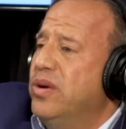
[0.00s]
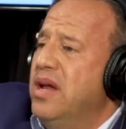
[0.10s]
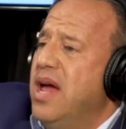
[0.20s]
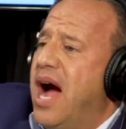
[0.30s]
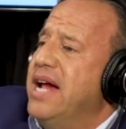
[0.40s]
and
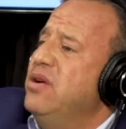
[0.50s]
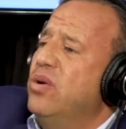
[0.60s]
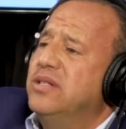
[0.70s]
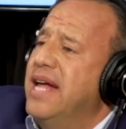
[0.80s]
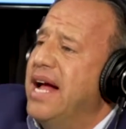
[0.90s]
I
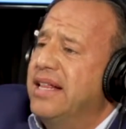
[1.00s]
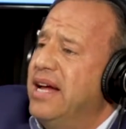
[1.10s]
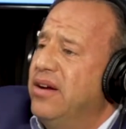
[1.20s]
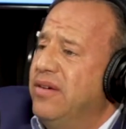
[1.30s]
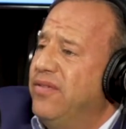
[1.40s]
know exactly
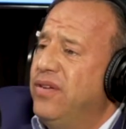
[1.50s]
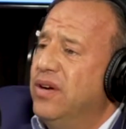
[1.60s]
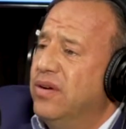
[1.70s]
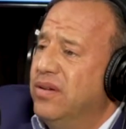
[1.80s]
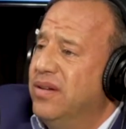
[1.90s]
how you
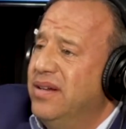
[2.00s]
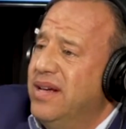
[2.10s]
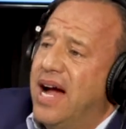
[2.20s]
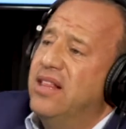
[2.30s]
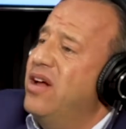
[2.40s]
feel I